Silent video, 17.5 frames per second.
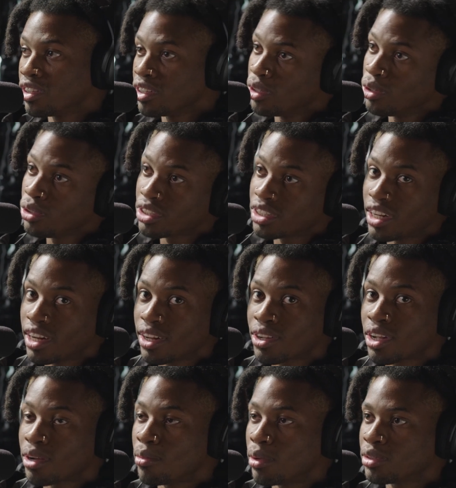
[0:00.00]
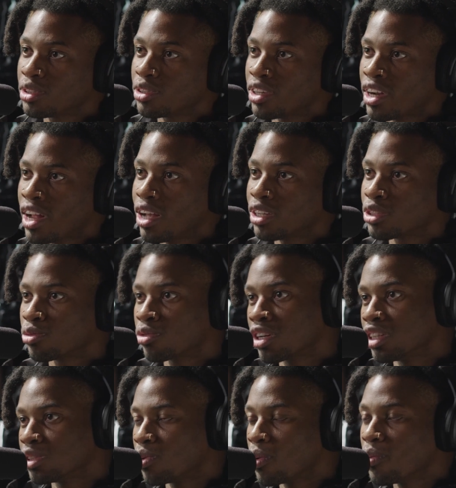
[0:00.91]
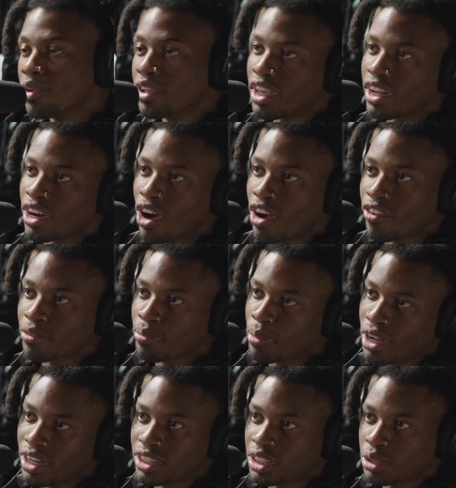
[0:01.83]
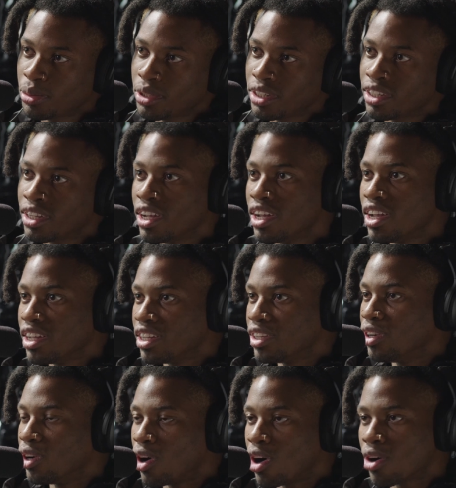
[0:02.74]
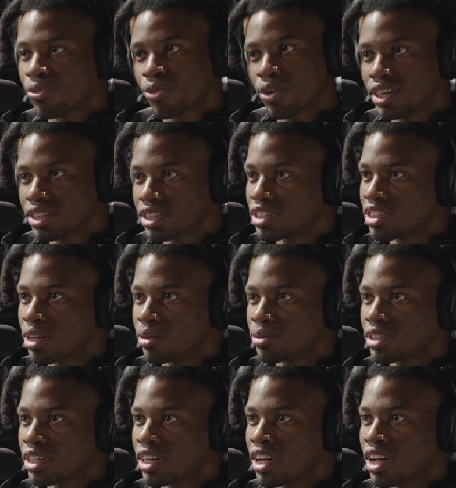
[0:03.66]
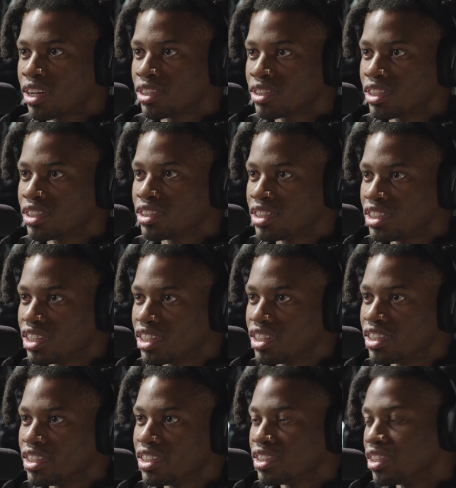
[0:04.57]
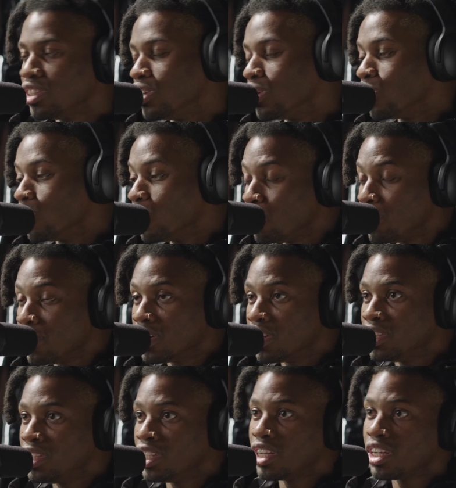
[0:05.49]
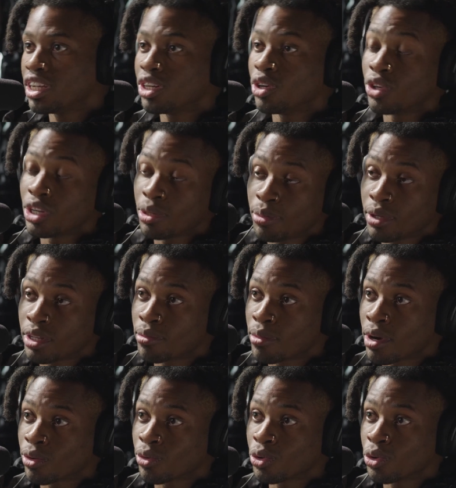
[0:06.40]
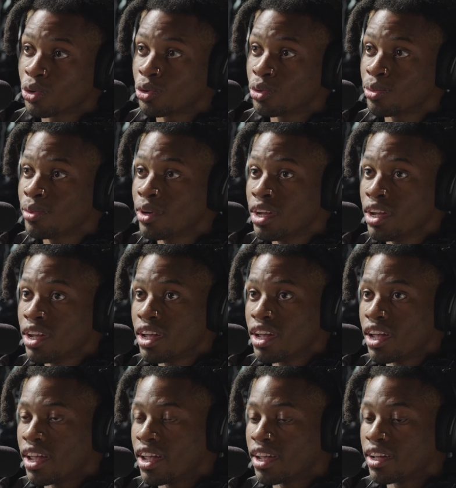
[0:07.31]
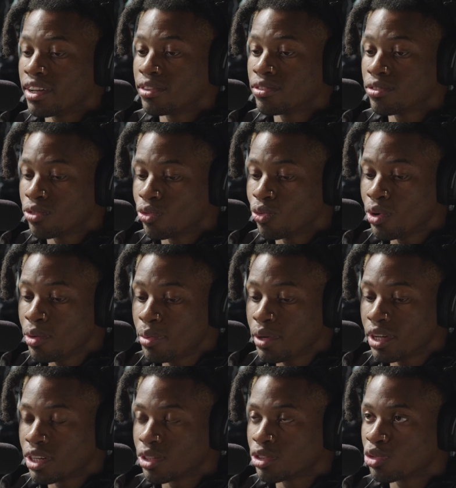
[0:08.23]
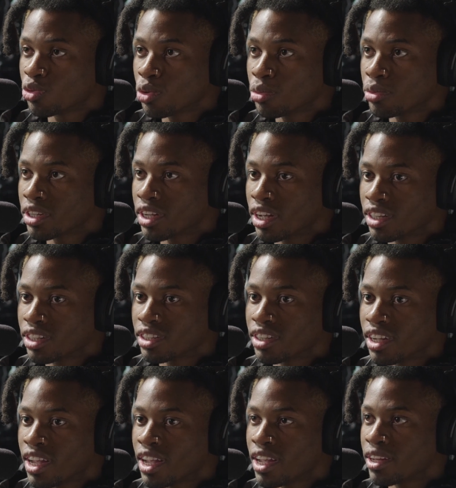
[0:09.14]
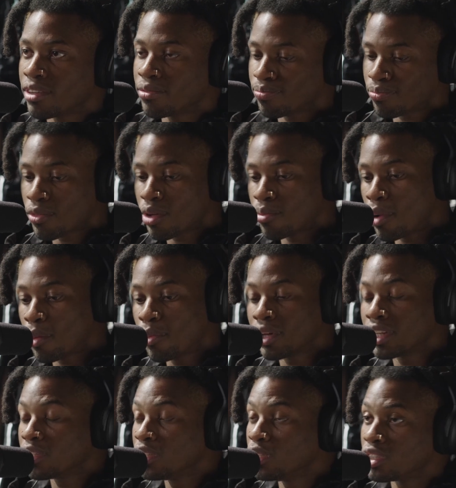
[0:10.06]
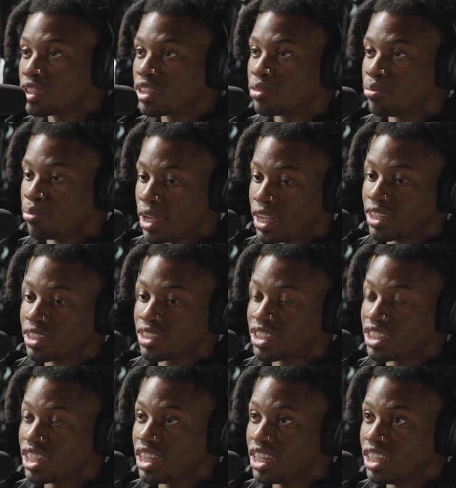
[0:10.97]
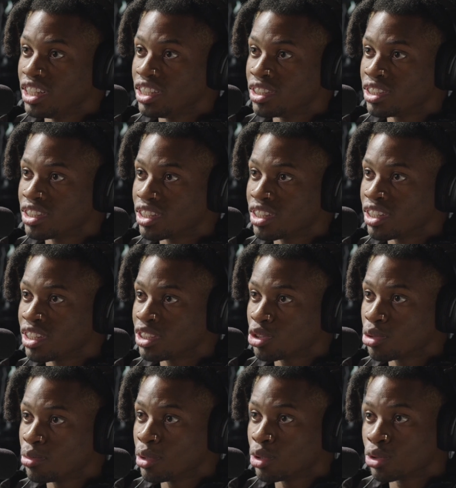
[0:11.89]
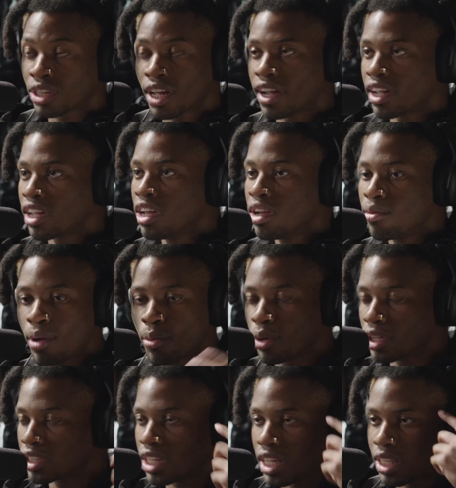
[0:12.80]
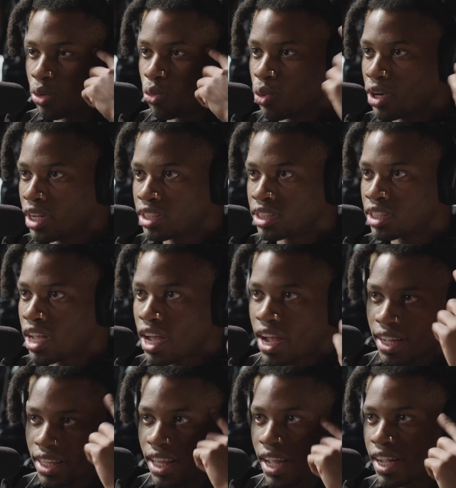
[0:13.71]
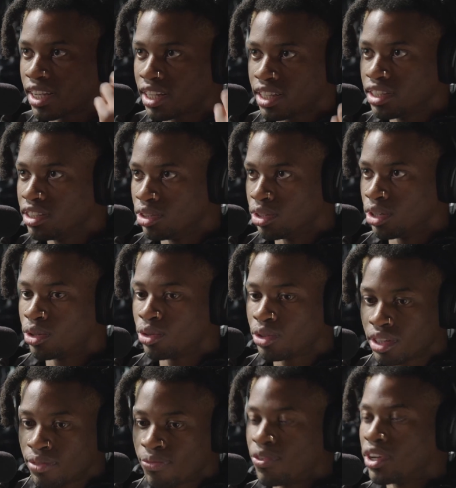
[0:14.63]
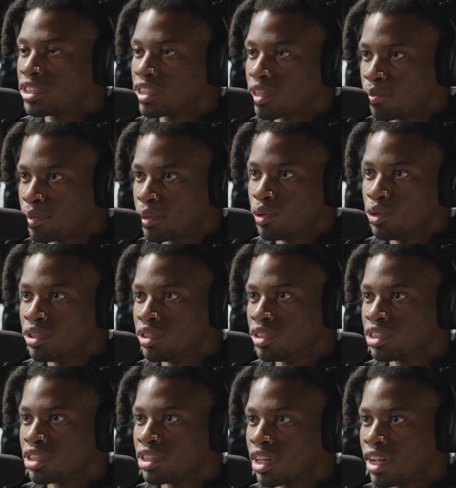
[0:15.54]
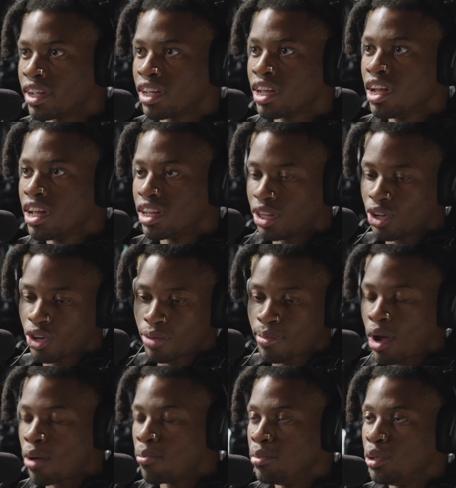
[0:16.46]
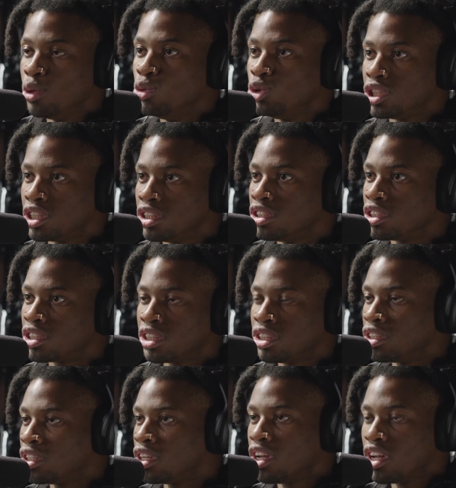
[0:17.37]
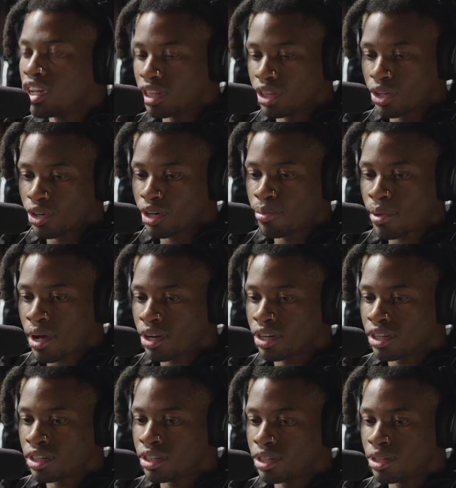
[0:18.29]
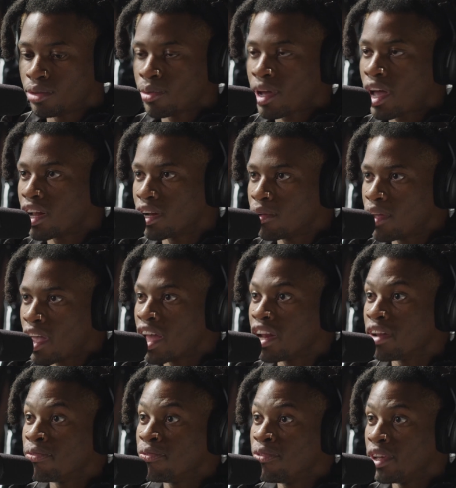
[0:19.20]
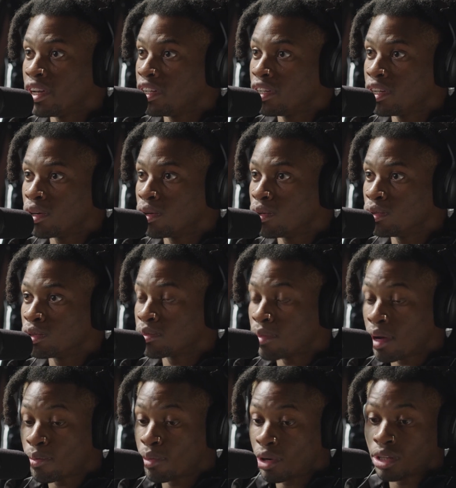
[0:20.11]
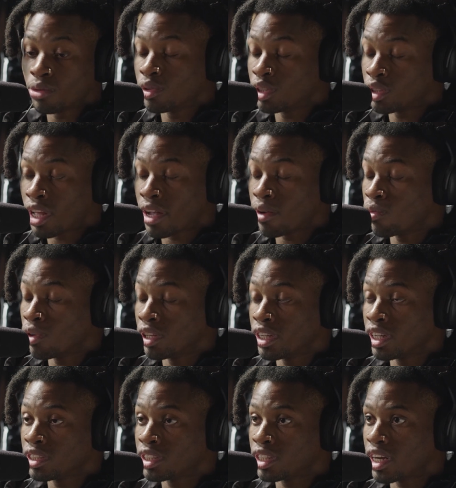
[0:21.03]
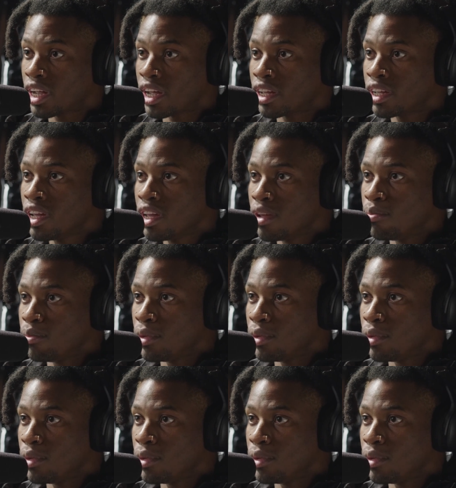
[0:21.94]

Usually they'll come up to the house because when we get off the punishment, you know, our friends could come to the house, they chill, you know, we be in the den or they be in my room and we be in this room together and my brother used to make CDs and instrumentals. Like my brother's like the whiz guy. Like, you know, he fixed computers and like learn about Mugens and learn about how to edit videos. My brother was like really into that. Yeah.